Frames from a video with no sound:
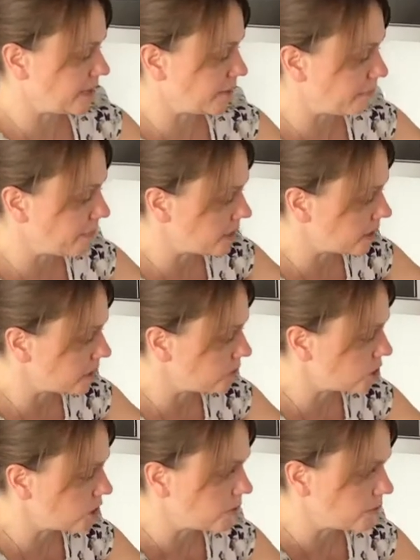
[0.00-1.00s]
it might go
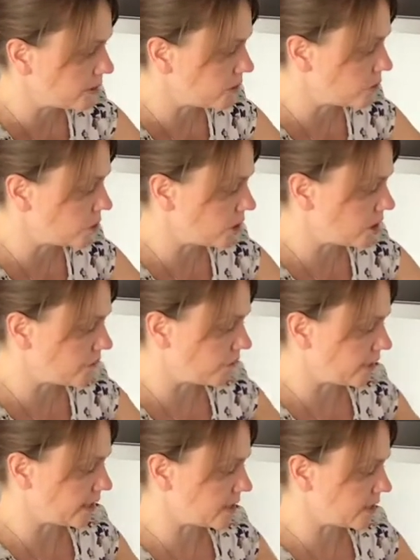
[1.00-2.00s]
chewy when you stir
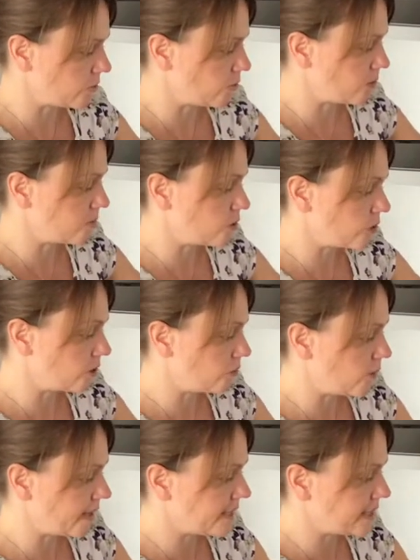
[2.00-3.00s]
fry it, so I'm not going
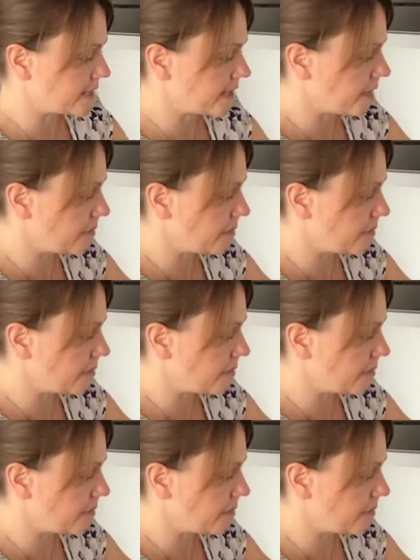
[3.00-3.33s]
to waste it. I'm